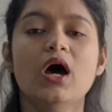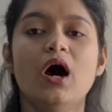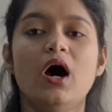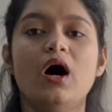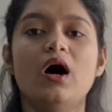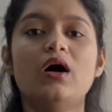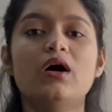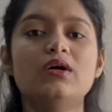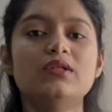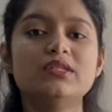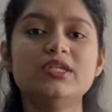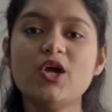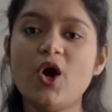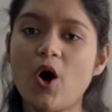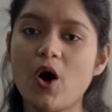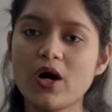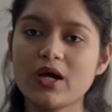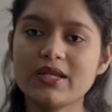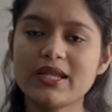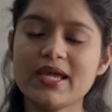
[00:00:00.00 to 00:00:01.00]
uh, the
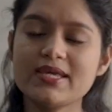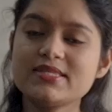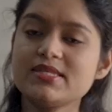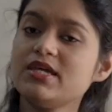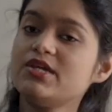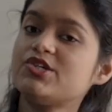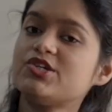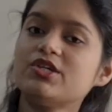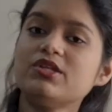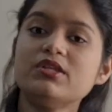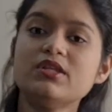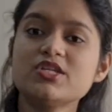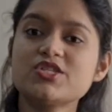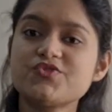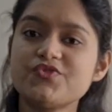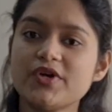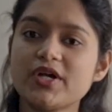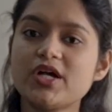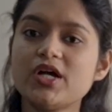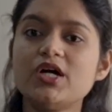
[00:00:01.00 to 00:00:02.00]
organization this
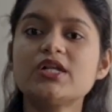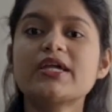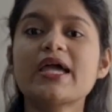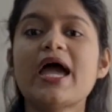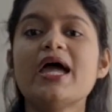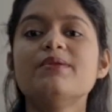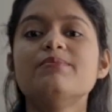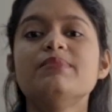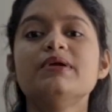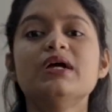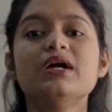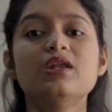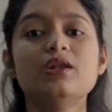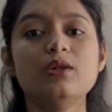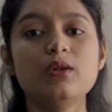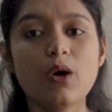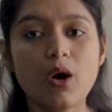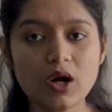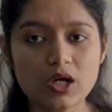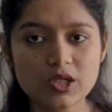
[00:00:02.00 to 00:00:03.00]
figure can be a
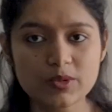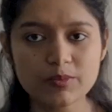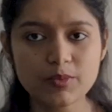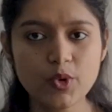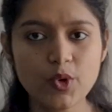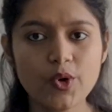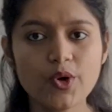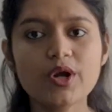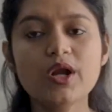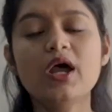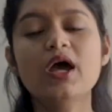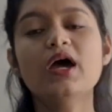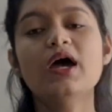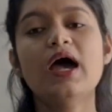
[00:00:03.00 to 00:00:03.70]
lot more